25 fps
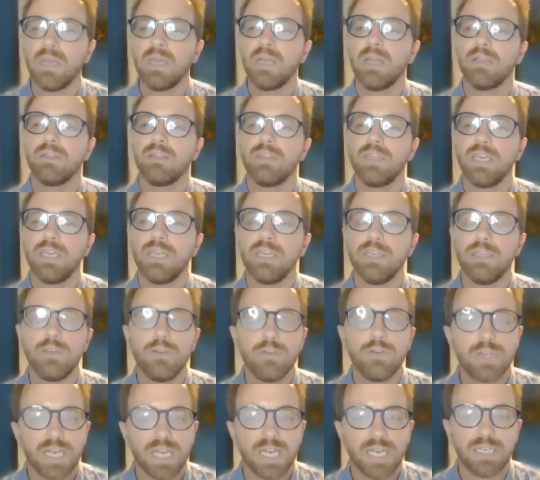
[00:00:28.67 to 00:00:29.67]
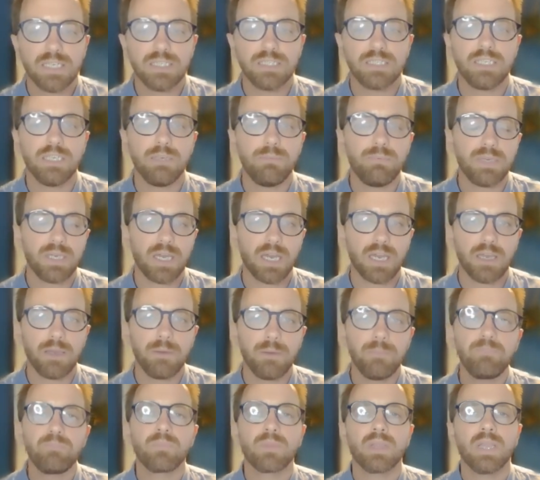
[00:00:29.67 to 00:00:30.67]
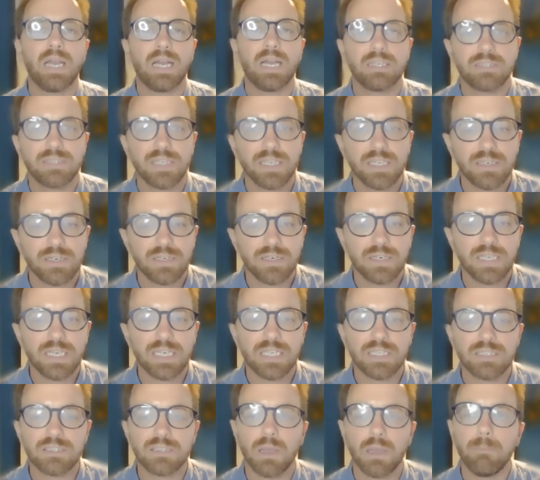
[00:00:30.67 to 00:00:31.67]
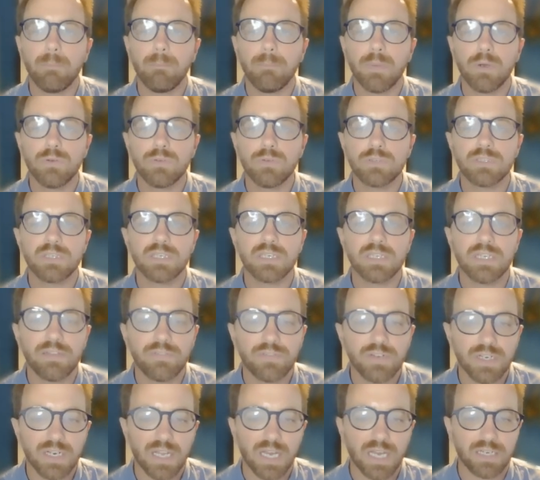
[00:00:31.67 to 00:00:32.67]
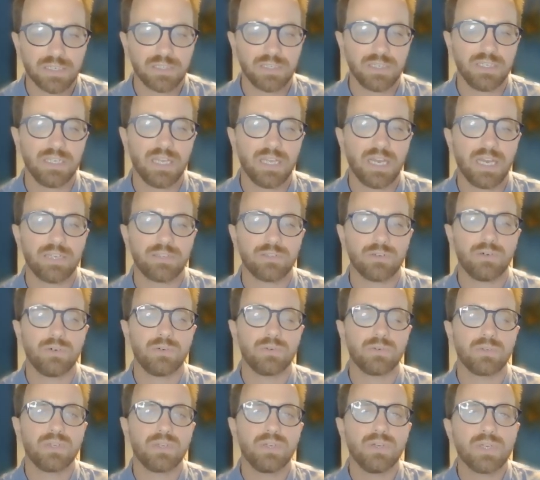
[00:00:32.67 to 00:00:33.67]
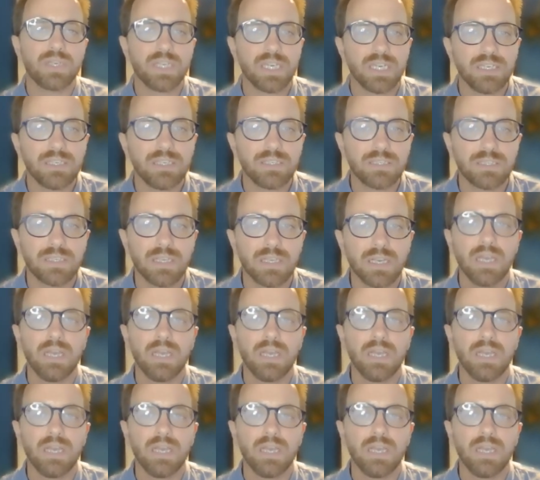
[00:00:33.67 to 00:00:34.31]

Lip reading: The UK DPA has taken its most significant action yet on cookies.